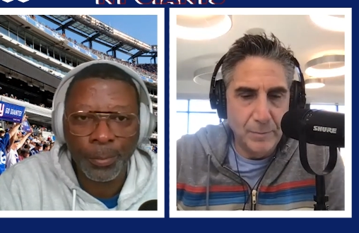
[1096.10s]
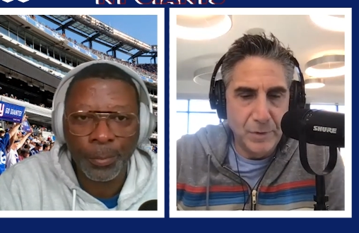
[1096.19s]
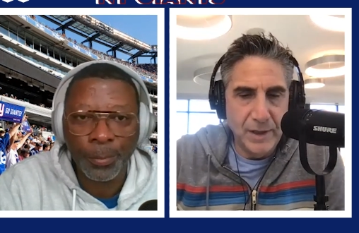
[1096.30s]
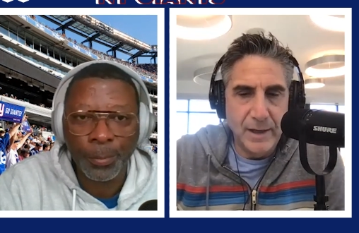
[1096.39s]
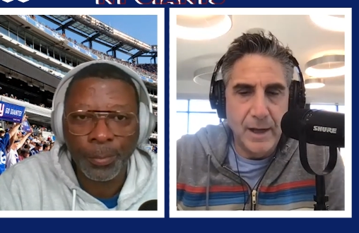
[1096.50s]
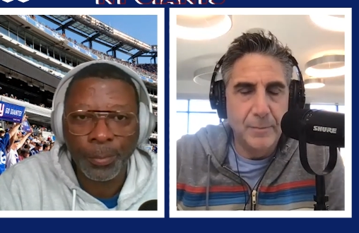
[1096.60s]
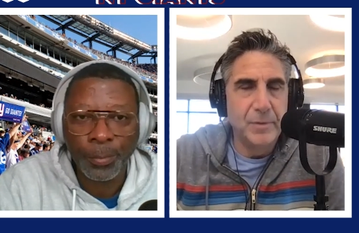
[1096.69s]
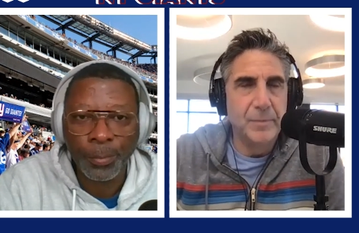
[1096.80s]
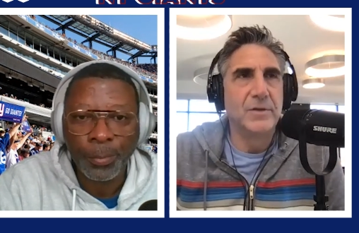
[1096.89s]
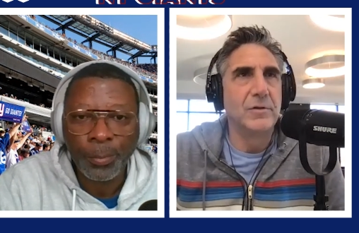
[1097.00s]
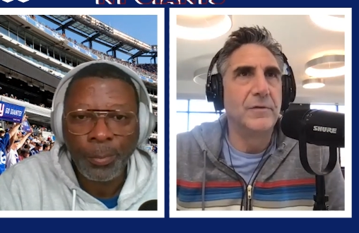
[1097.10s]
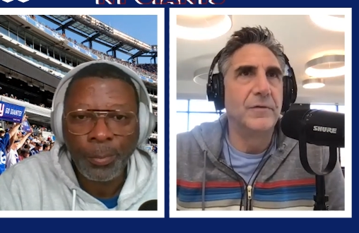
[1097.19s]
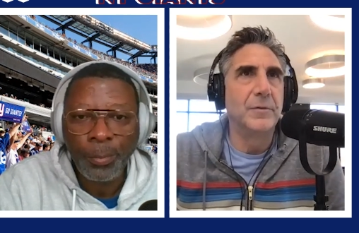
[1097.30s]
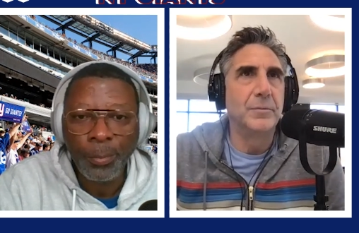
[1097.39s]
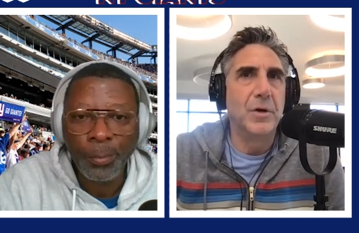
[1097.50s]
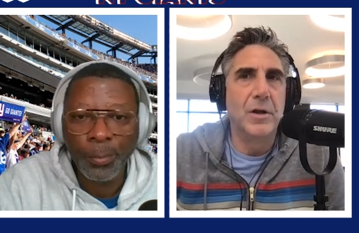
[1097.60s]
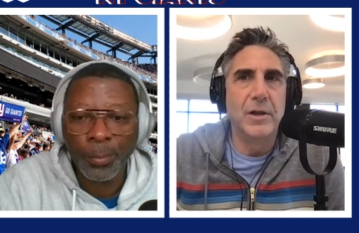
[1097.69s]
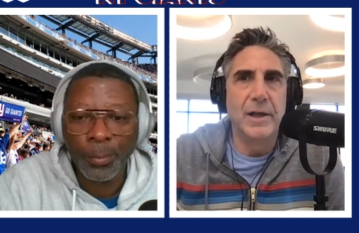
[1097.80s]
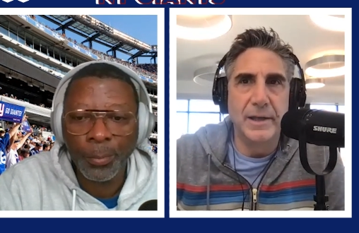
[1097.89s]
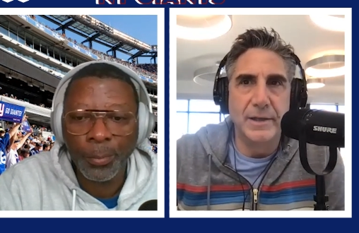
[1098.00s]
Speaker 1: play complementary football
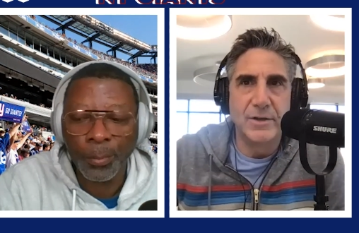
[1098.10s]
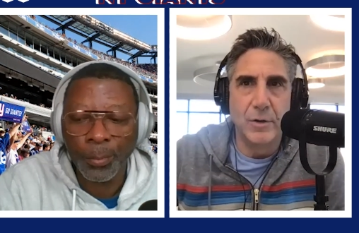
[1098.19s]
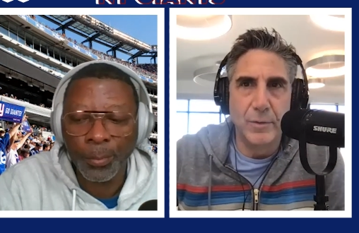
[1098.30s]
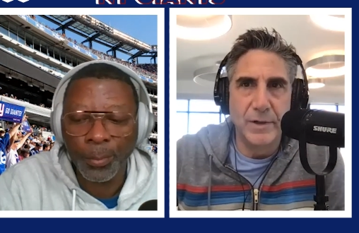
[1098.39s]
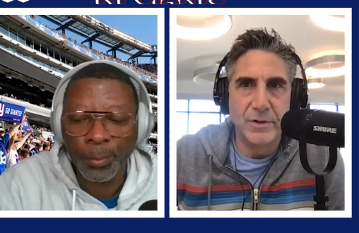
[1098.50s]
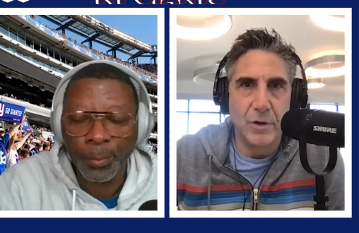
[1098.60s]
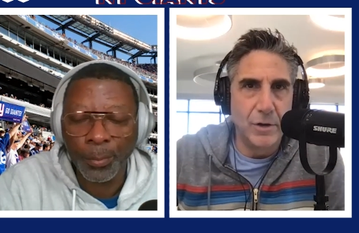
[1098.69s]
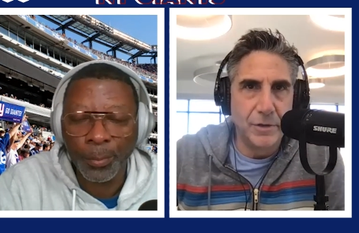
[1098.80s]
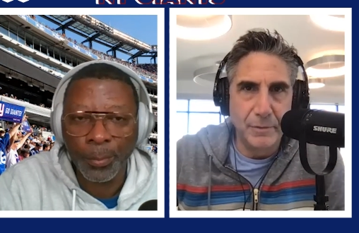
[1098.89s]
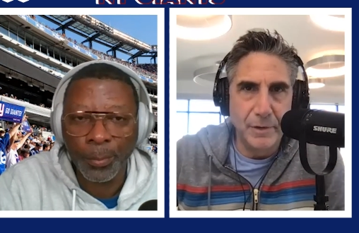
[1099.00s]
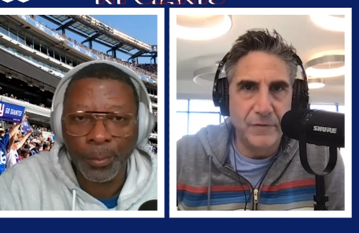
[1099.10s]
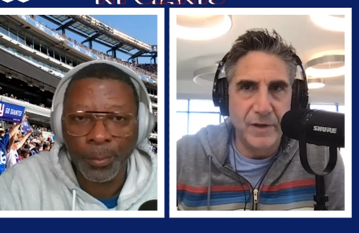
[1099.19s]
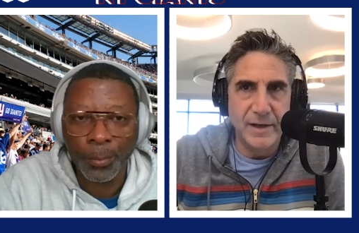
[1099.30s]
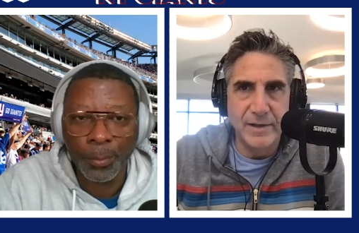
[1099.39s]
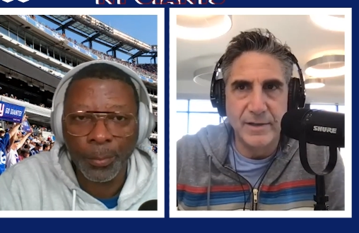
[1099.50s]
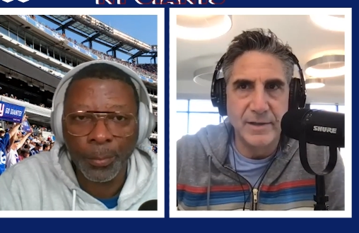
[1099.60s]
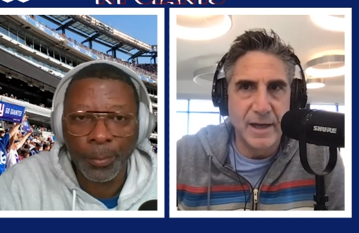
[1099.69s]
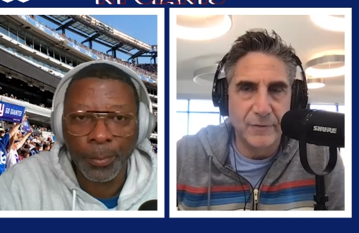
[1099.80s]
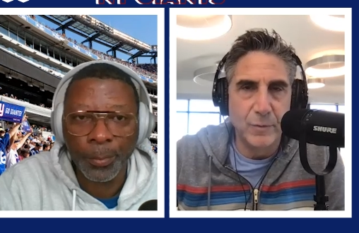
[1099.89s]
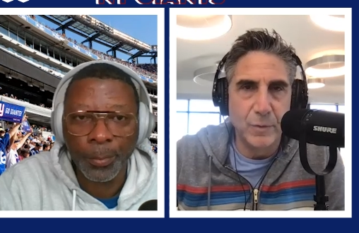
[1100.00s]
and it's always all three phases have
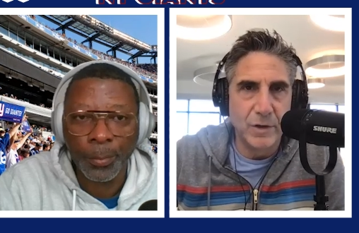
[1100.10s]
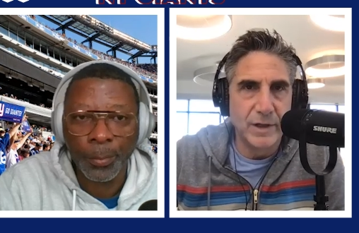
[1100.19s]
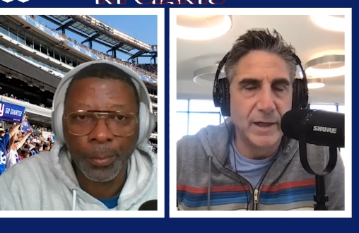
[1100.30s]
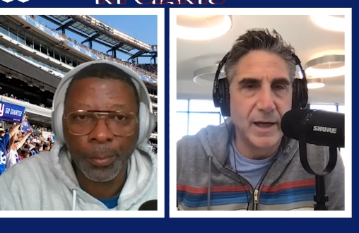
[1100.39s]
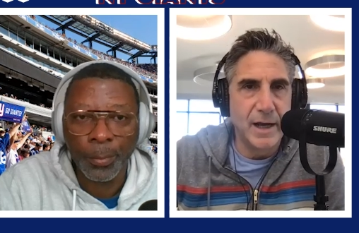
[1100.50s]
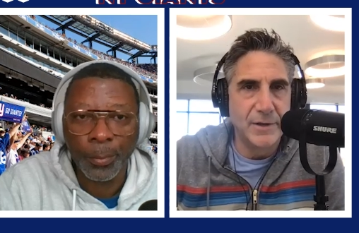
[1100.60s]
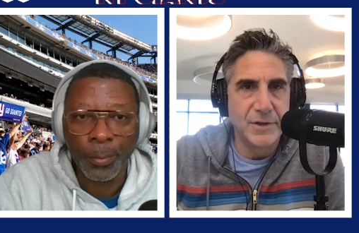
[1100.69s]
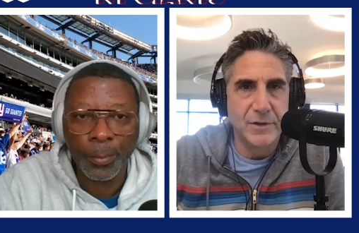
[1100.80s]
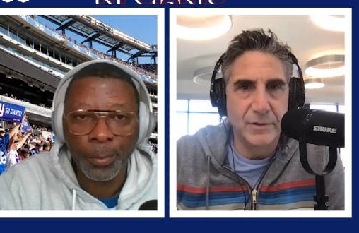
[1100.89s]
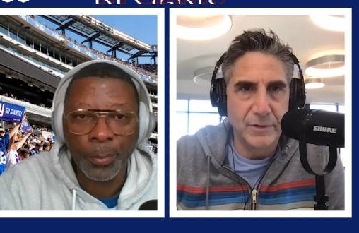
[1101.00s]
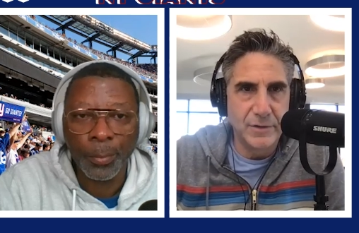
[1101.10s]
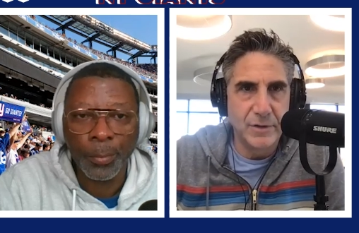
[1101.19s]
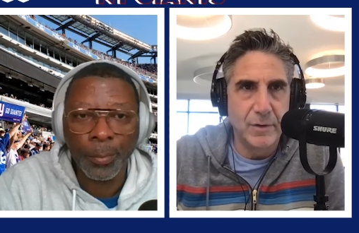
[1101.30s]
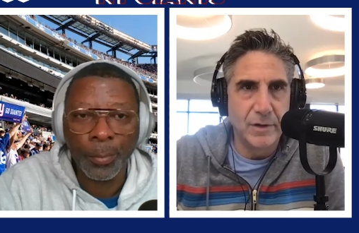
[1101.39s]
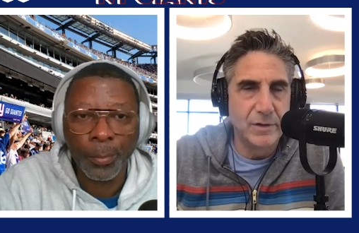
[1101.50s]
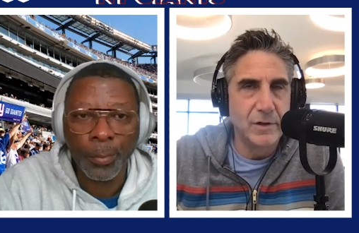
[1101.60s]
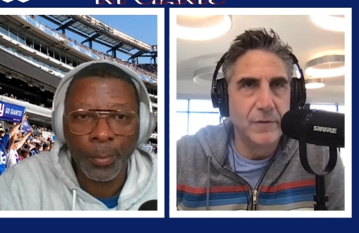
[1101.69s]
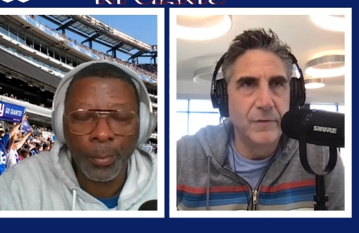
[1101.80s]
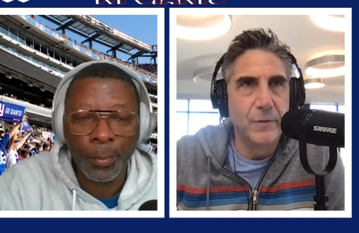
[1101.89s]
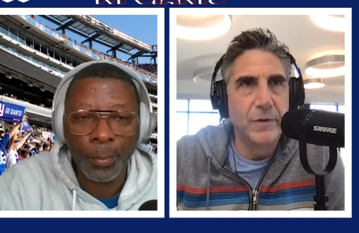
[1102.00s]
to work in concert and so on and so
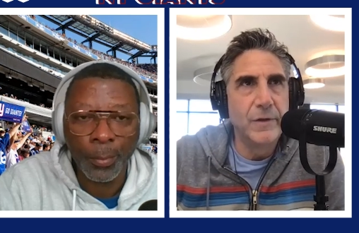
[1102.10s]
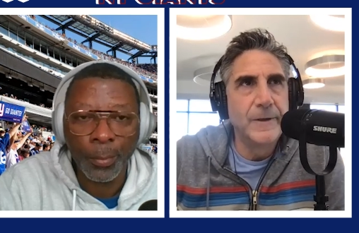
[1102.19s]
forth